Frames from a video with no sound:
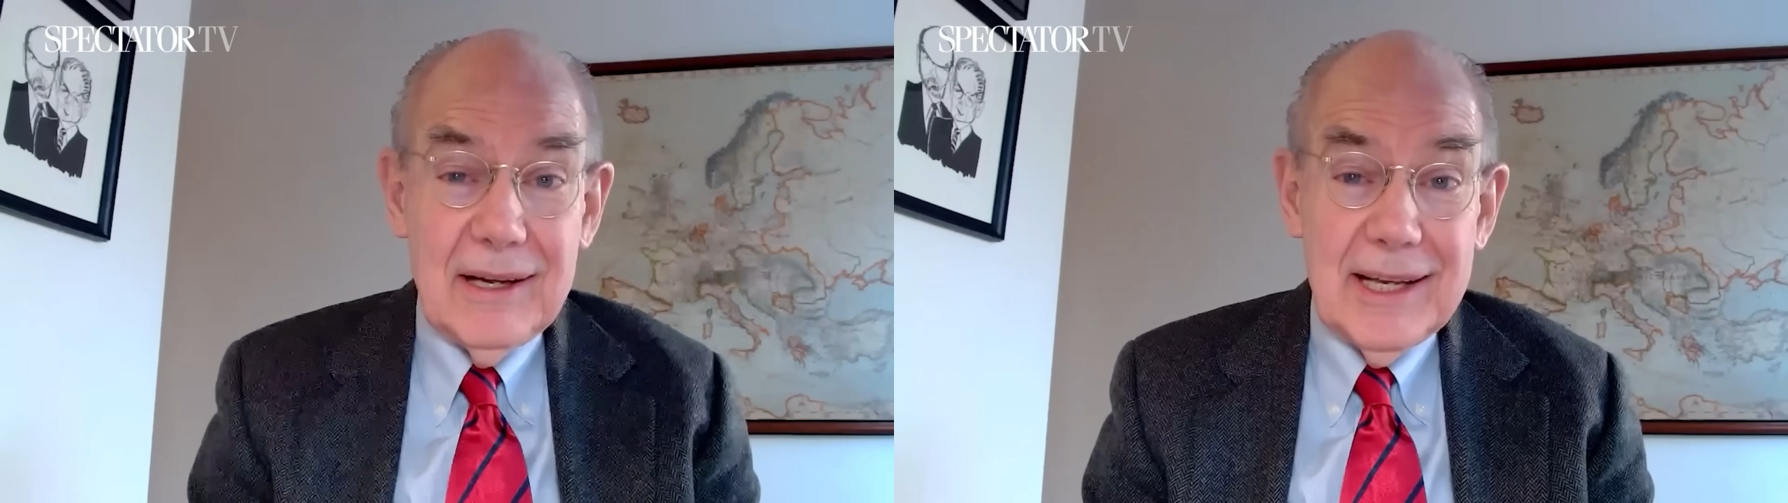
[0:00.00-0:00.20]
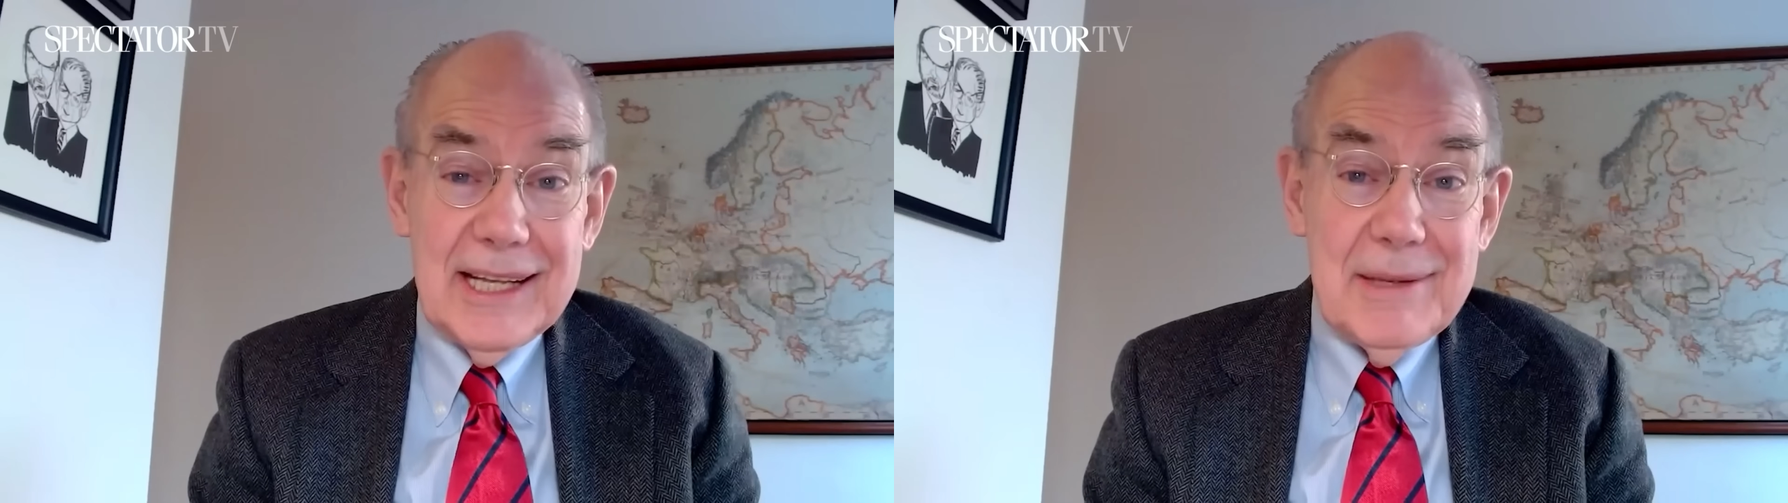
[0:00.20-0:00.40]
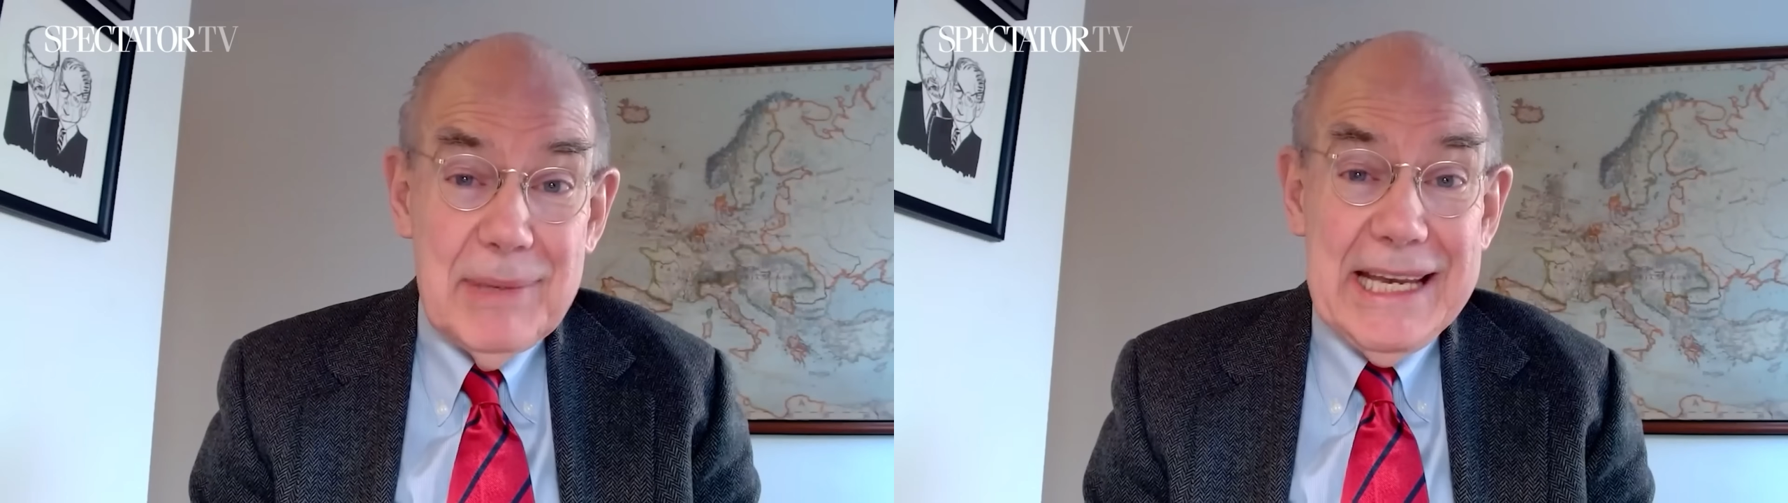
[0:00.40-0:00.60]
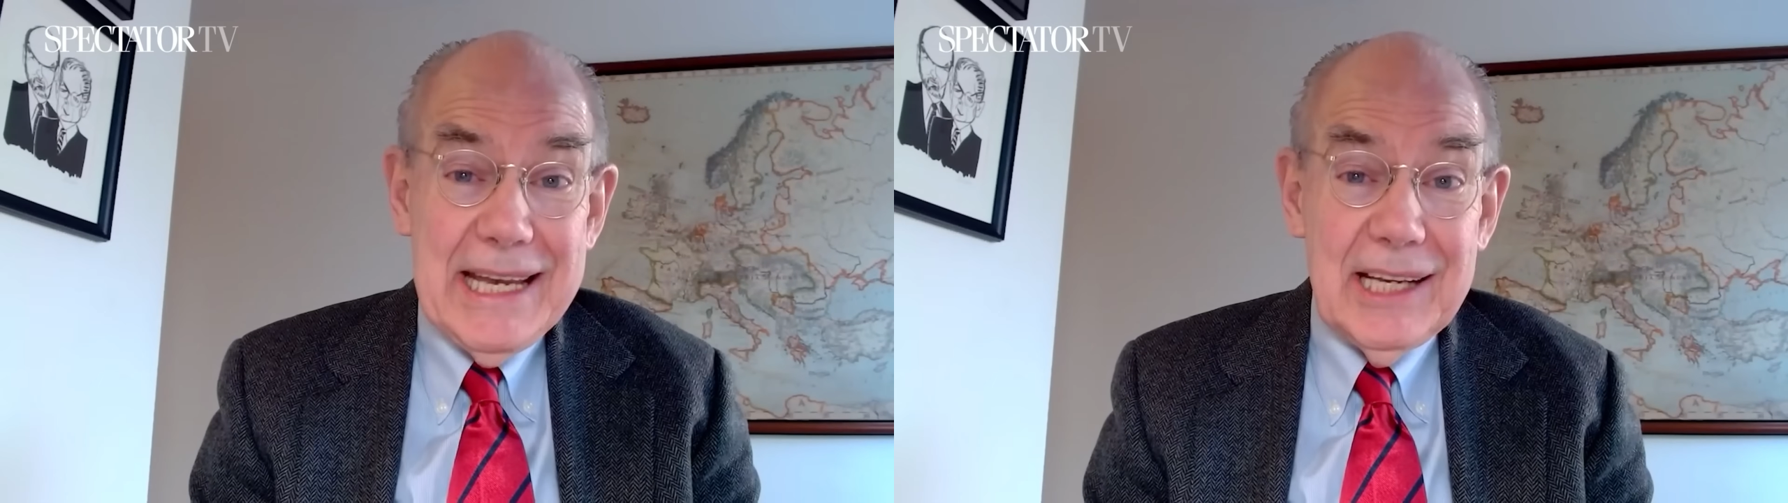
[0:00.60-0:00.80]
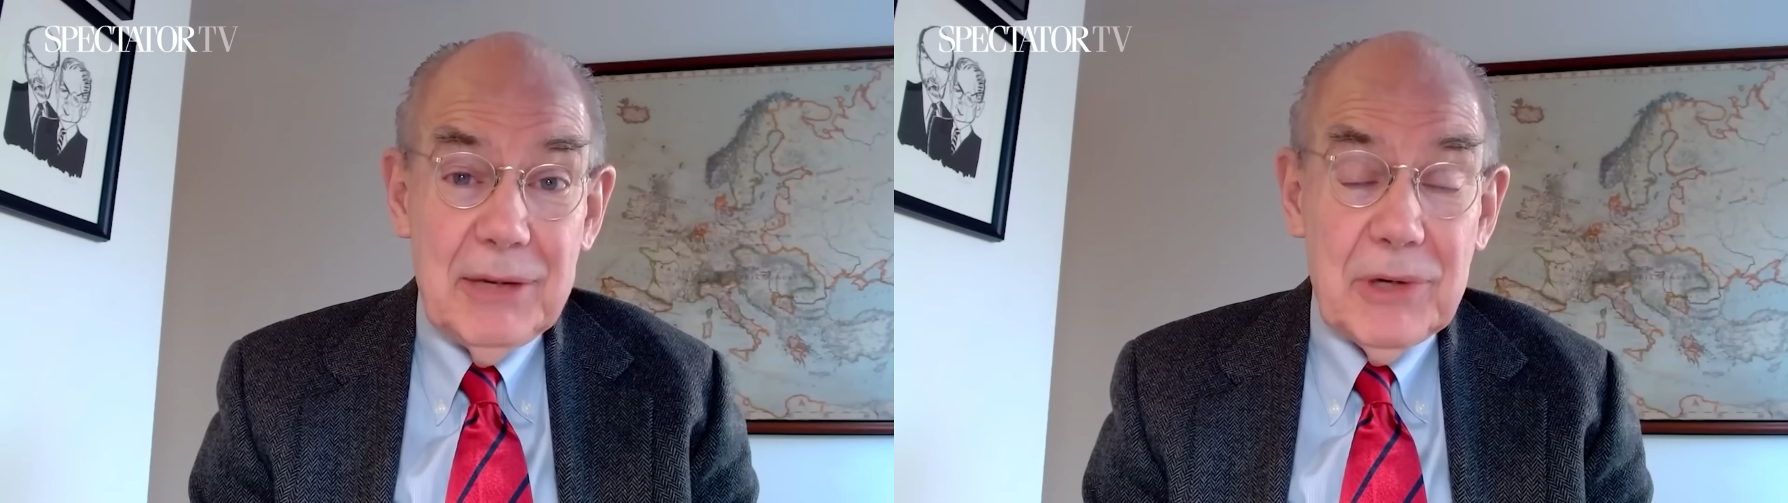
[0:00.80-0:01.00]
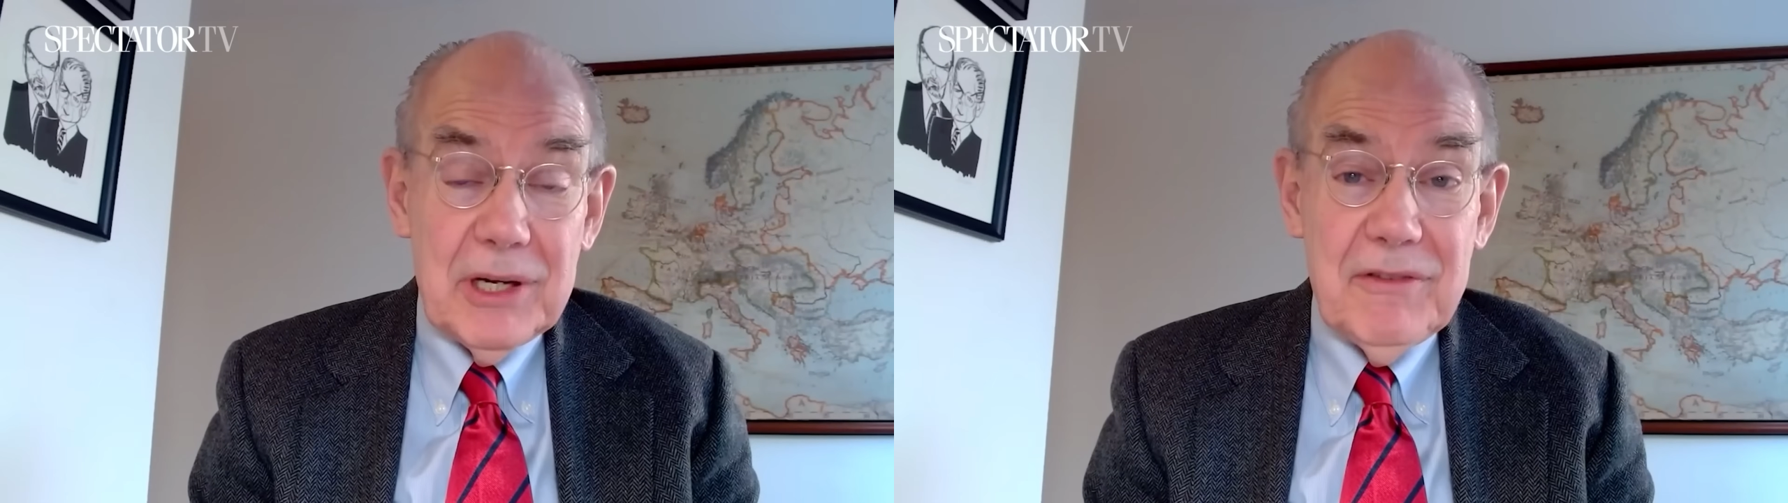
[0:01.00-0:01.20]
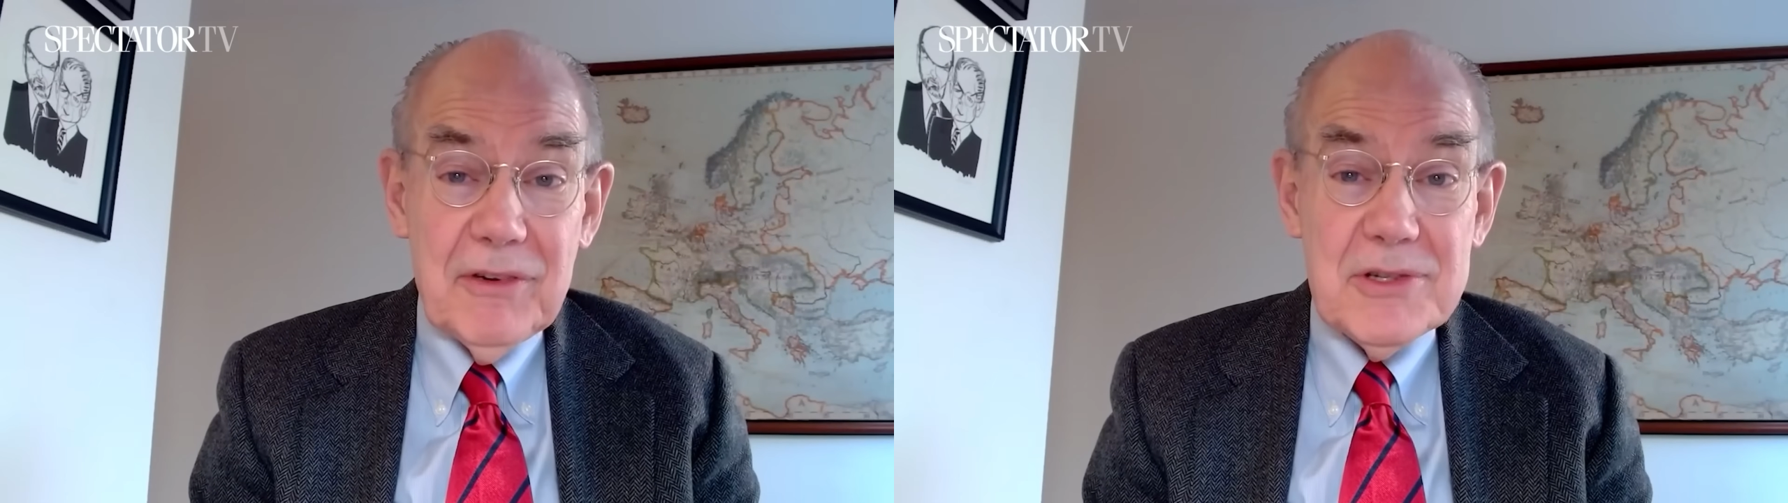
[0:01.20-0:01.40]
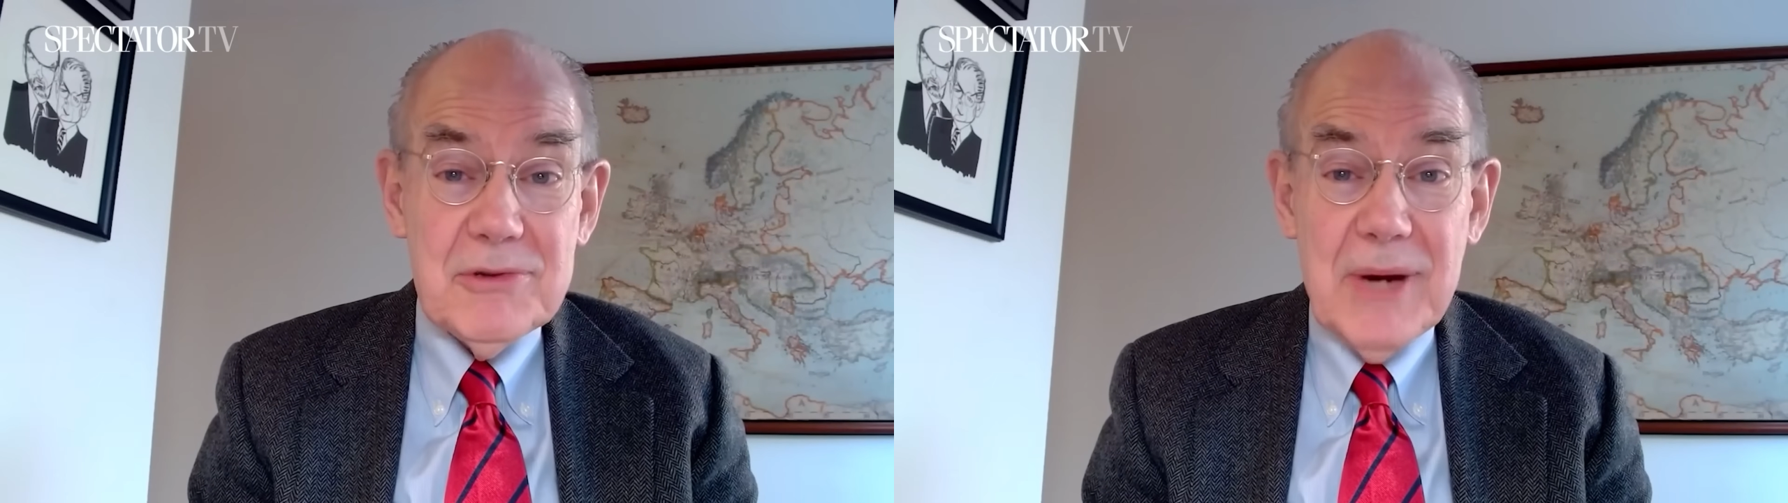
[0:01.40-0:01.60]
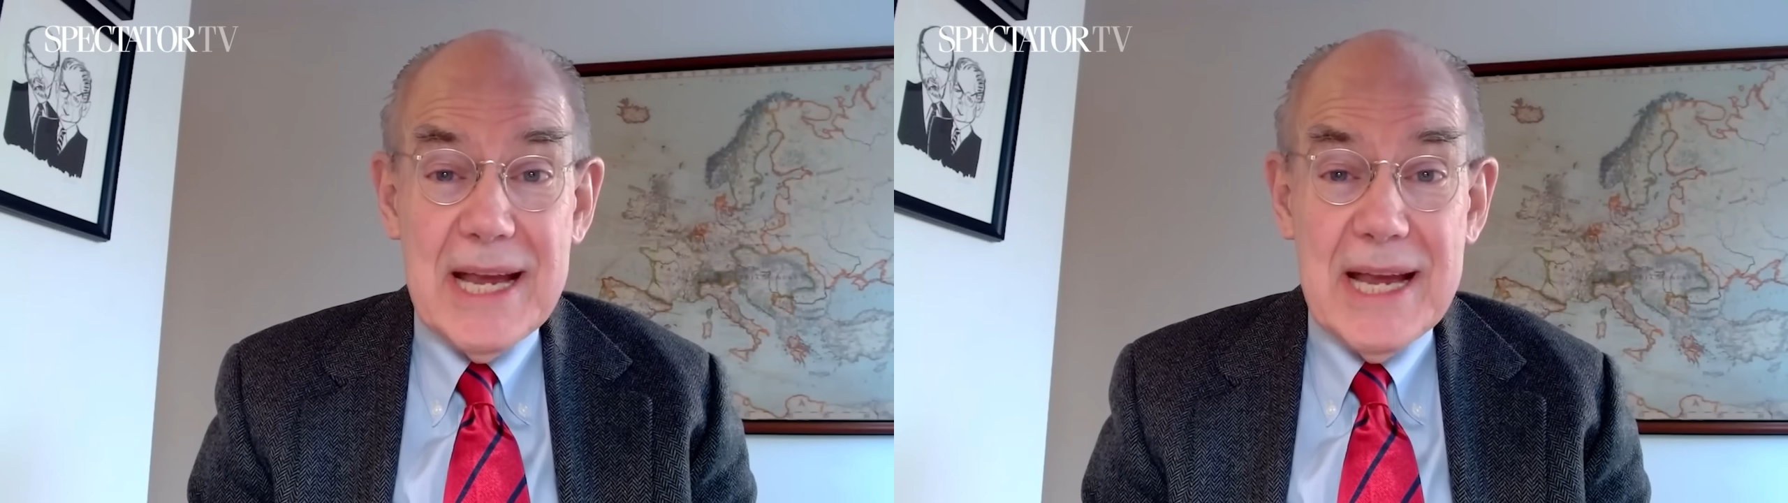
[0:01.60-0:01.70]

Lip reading: In the beginning, when he first